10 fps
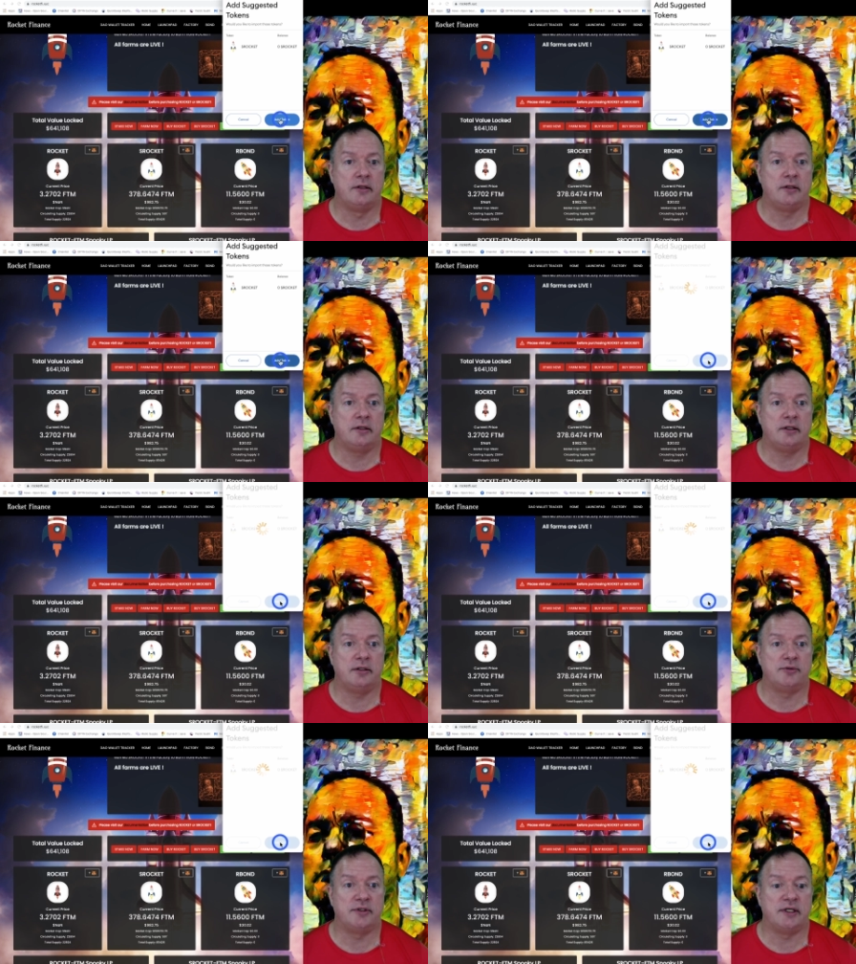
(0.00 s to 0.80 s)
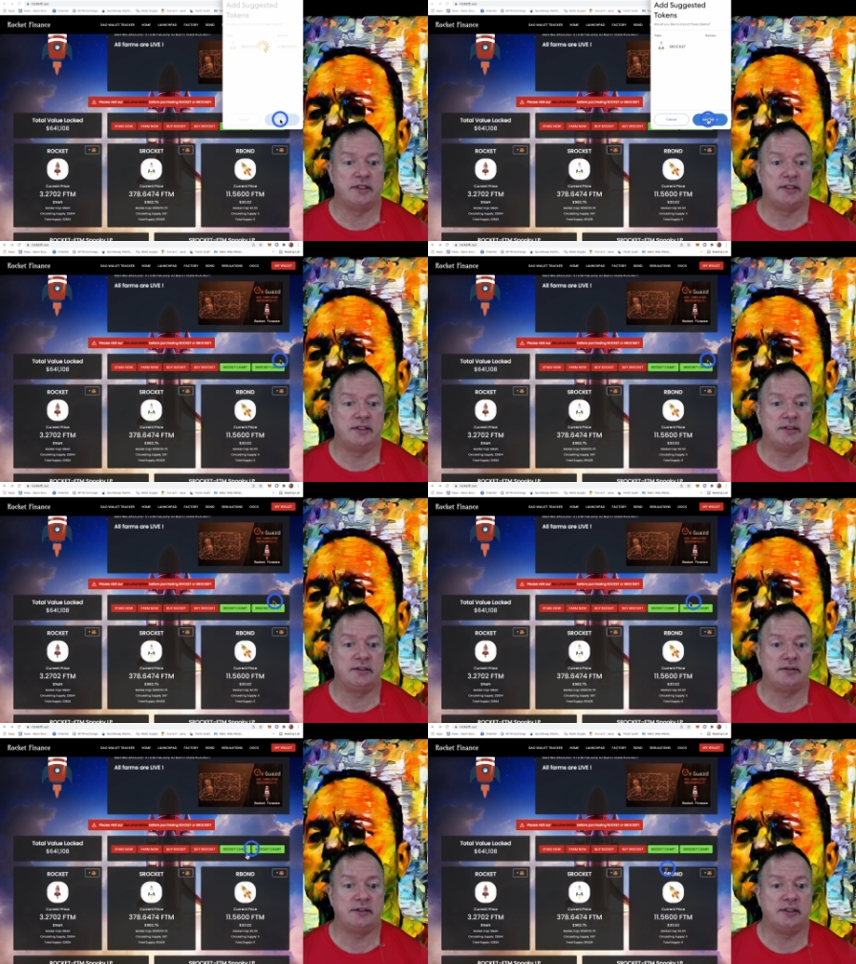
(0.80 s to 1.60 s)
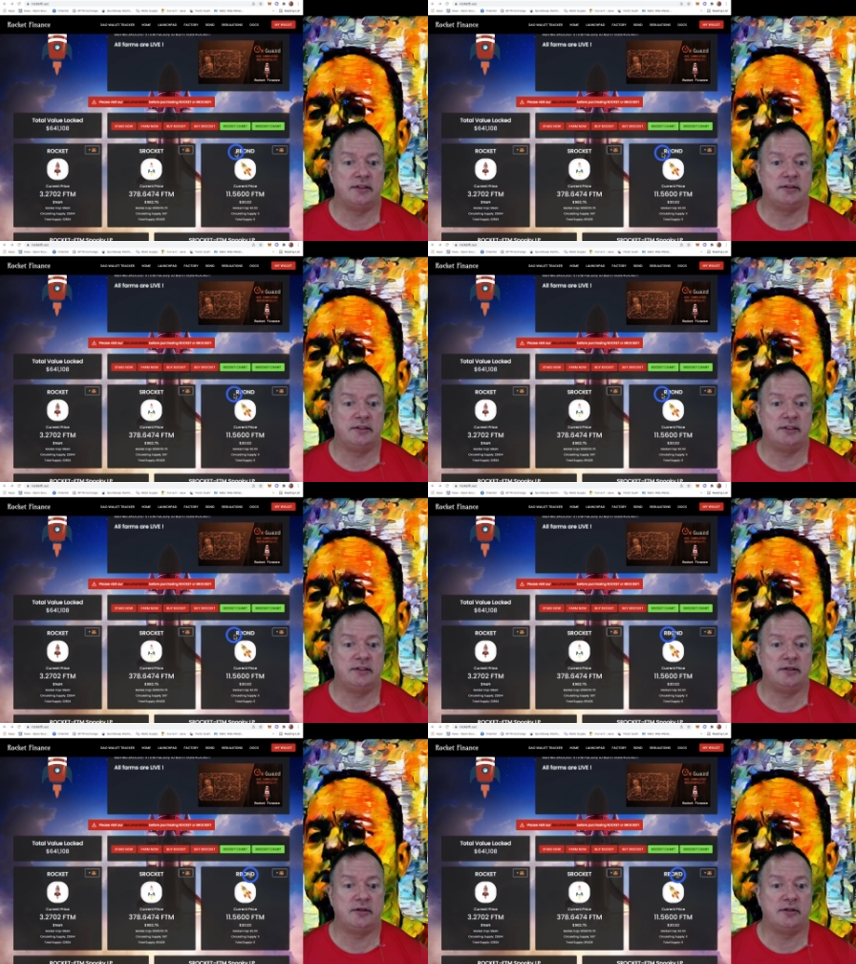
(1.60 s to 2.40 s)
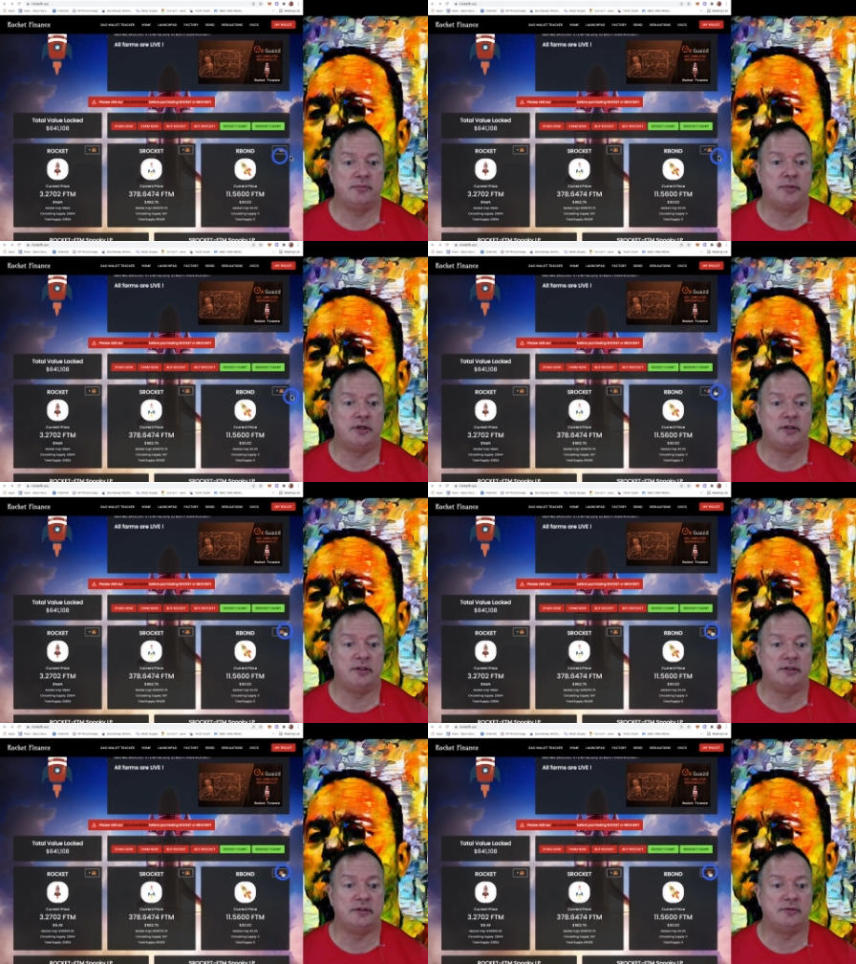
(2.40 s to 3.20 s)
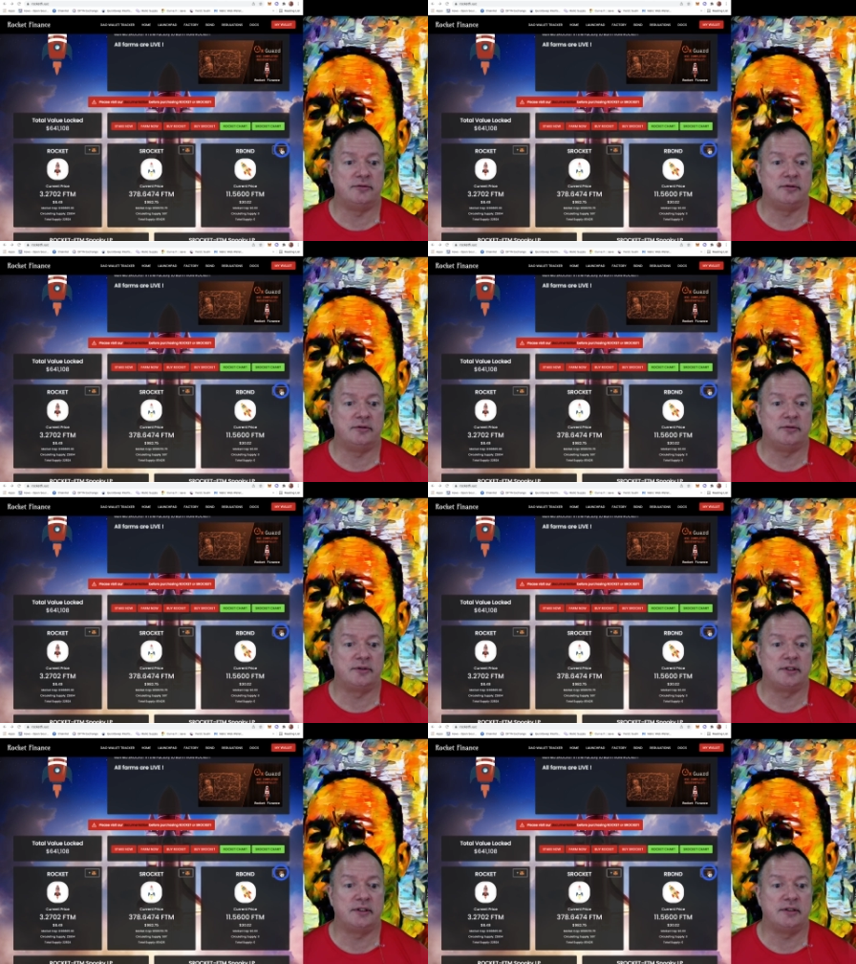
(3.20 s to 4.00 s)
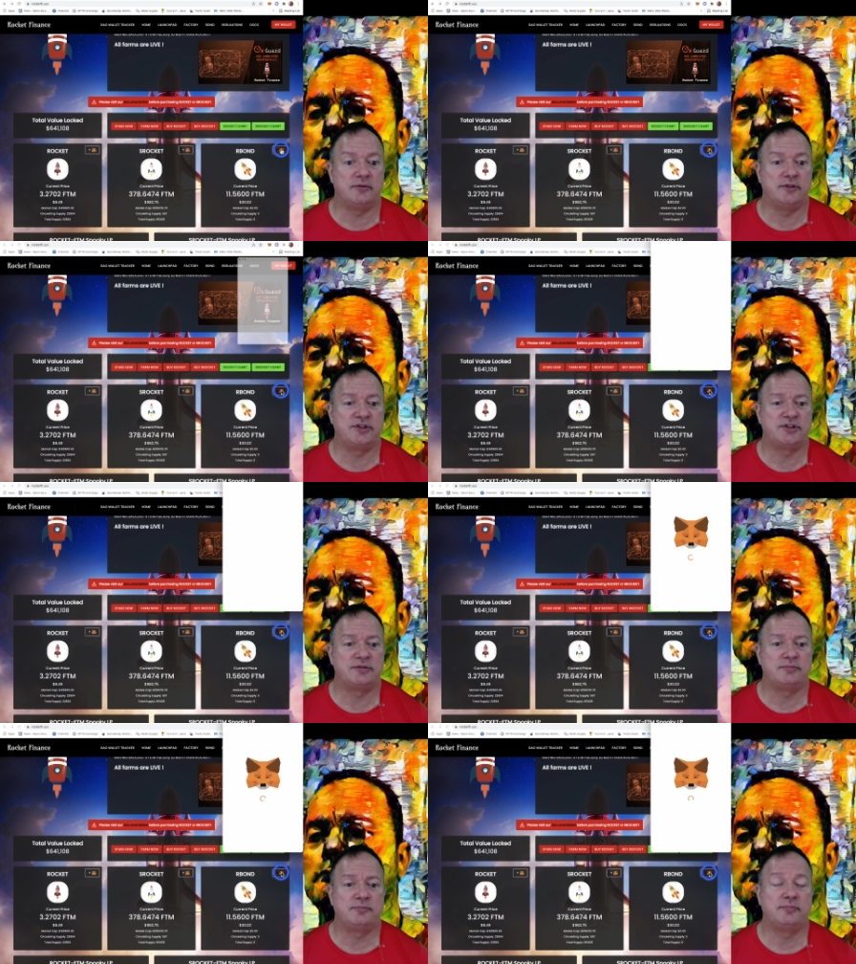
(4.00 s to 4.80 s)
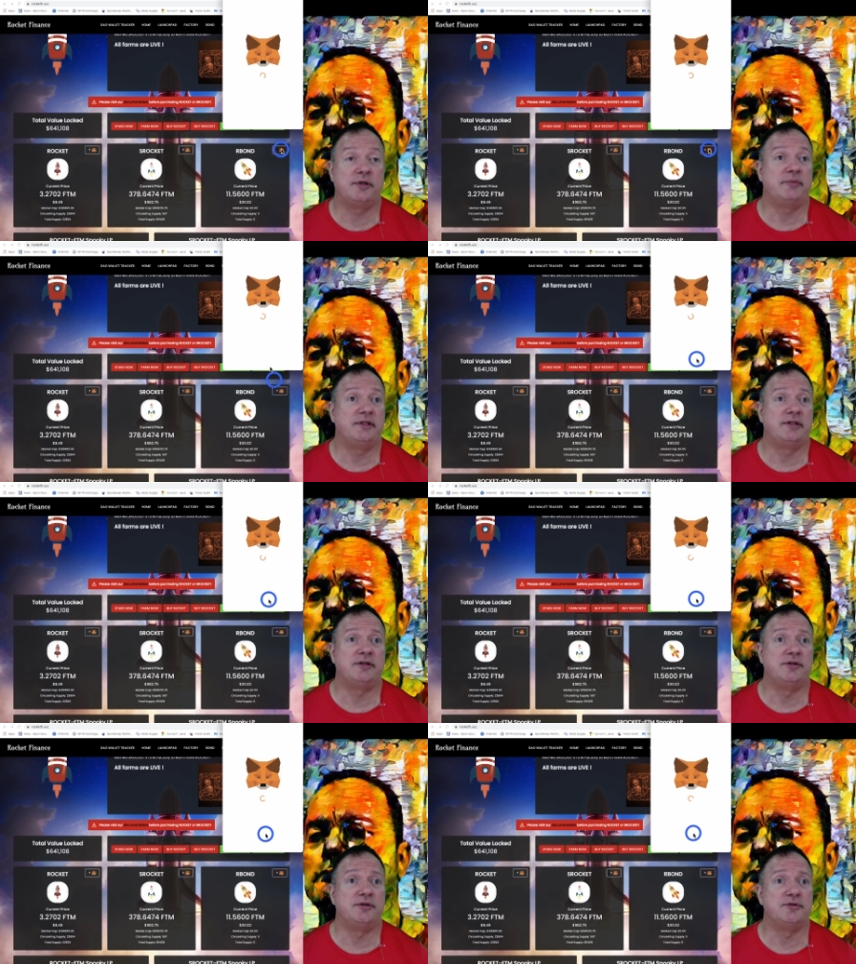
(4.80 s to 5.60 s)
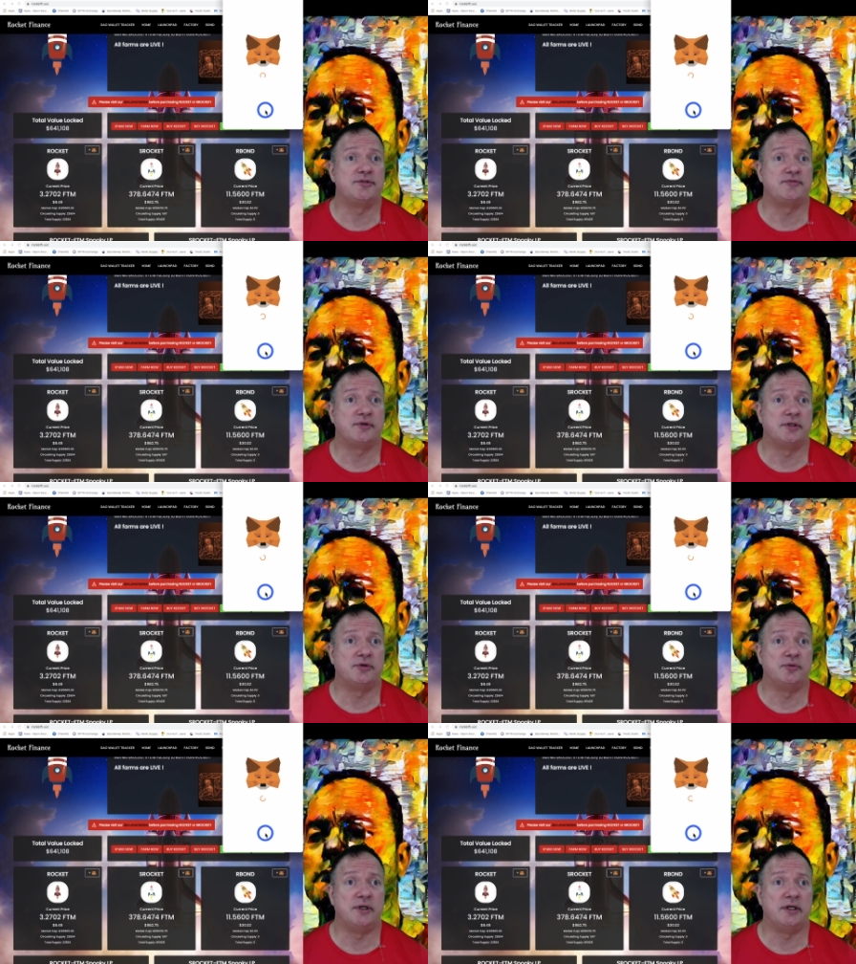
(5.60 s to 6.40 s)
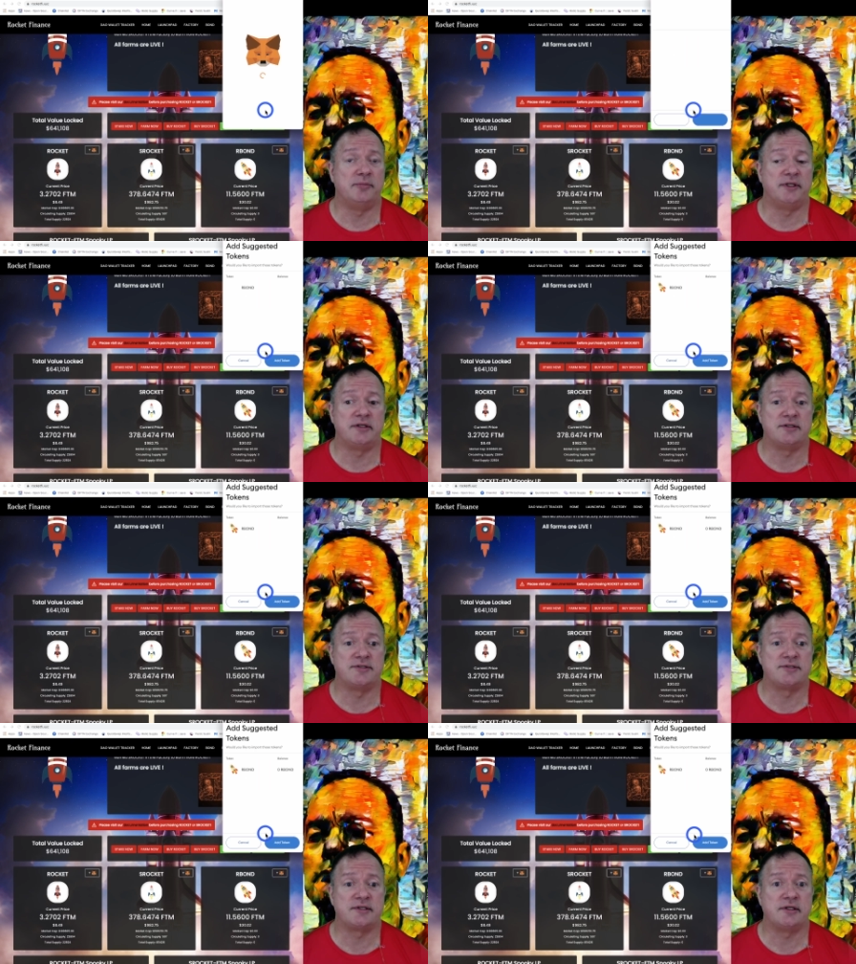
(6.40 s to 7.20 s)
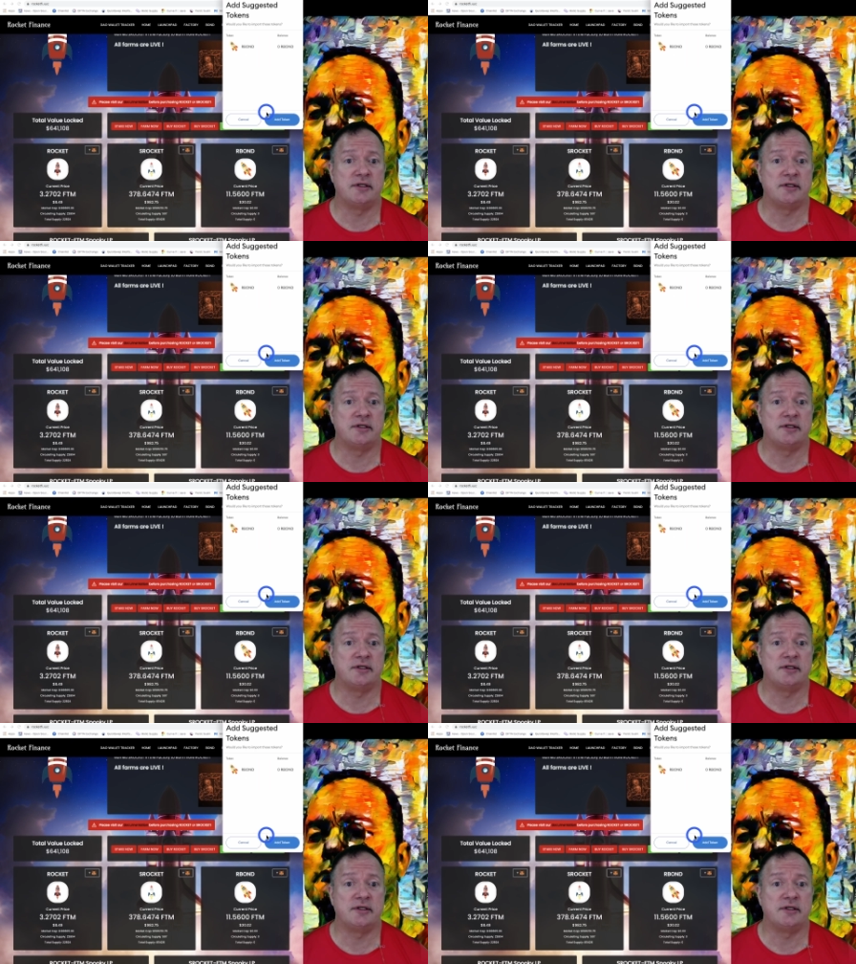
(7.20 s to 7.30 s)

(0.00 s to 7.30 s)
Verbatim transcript: and we're adding it, and the RBOND. Okay, which probably not going to use for a little while because